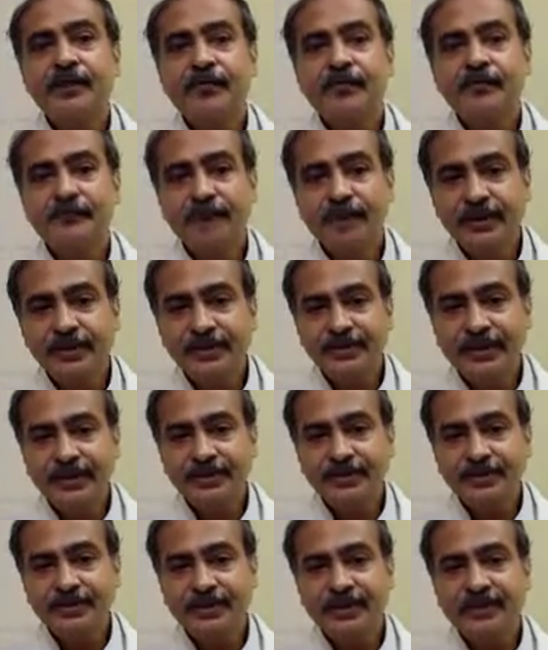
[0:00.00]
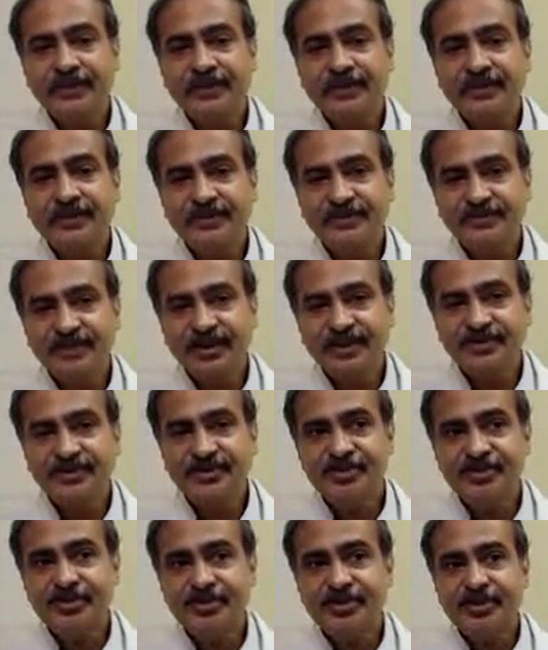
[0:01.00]
fullness or
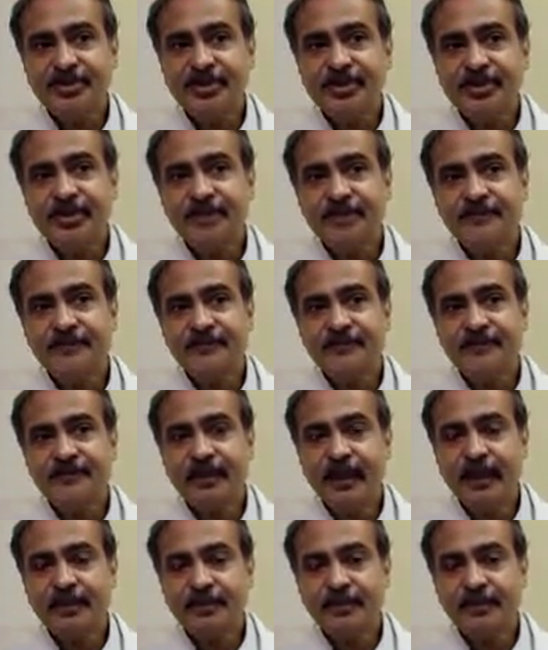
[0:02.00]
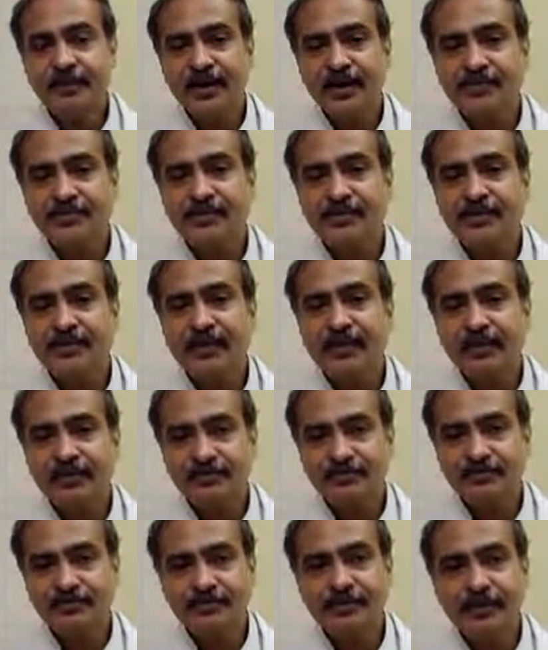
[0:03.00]
distension of the hypogastric or
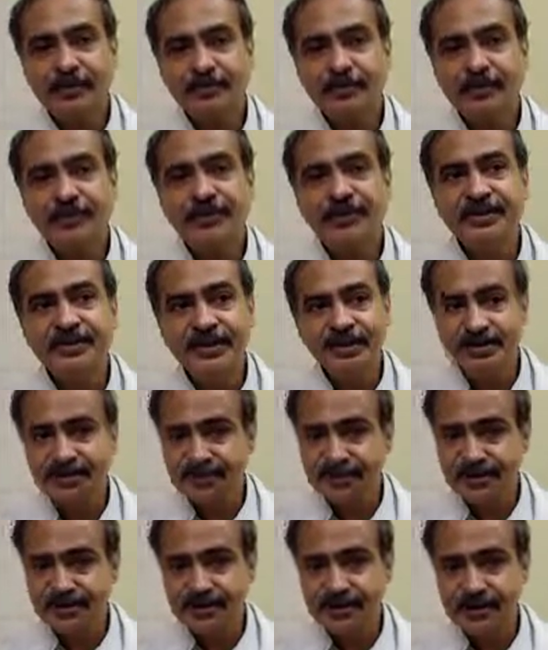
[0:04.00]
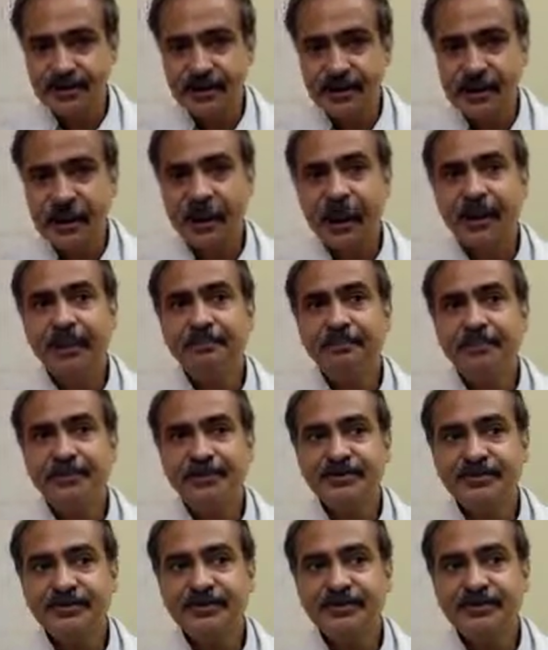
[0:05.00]
suprapubic region, and
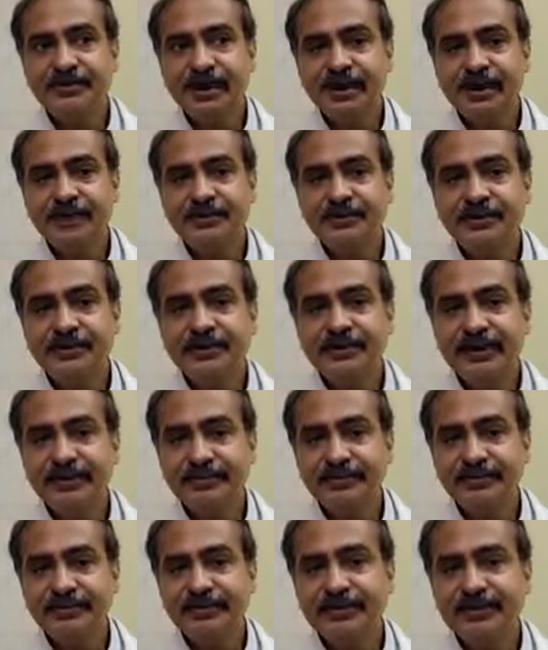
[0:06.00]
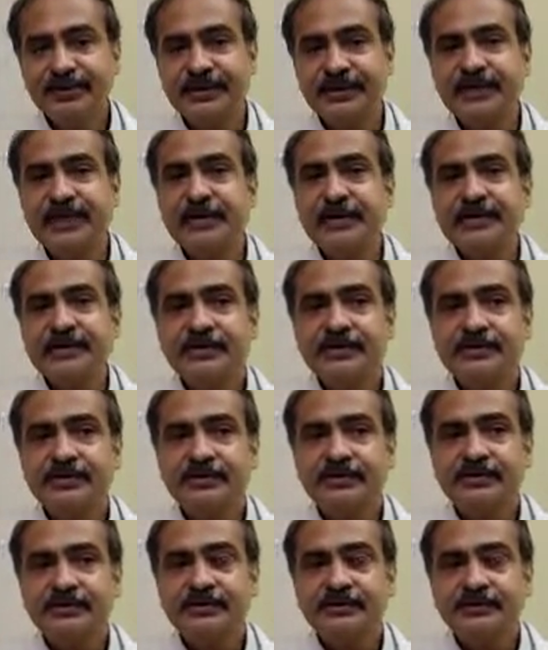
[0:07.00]
patient is gradually developing
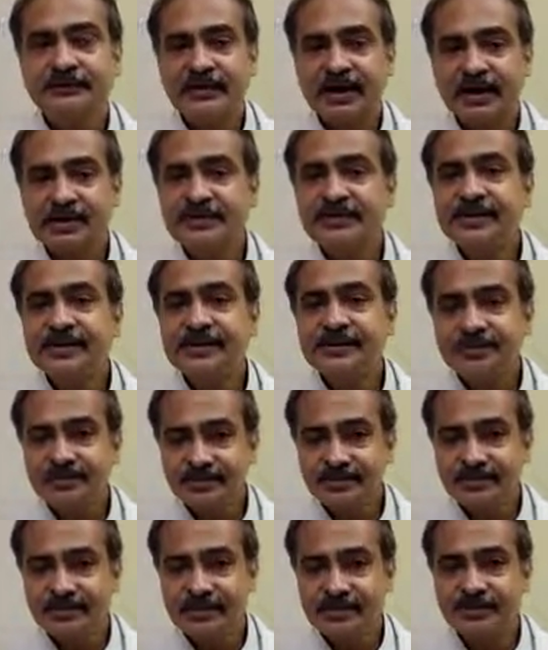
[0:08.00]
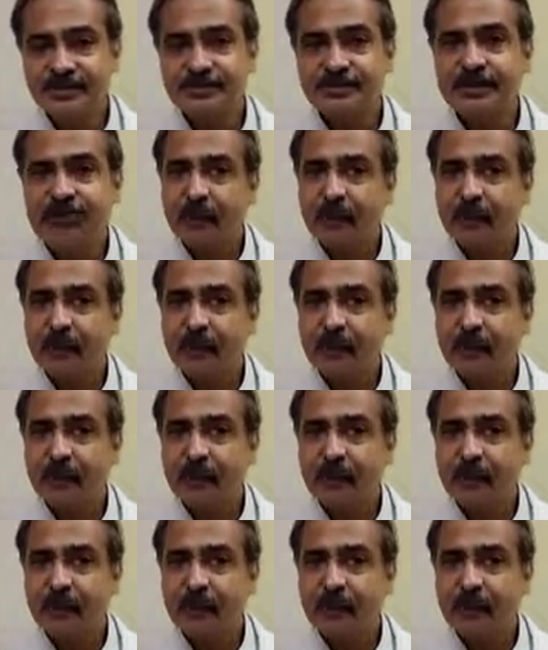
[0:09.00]
the signs and symptoms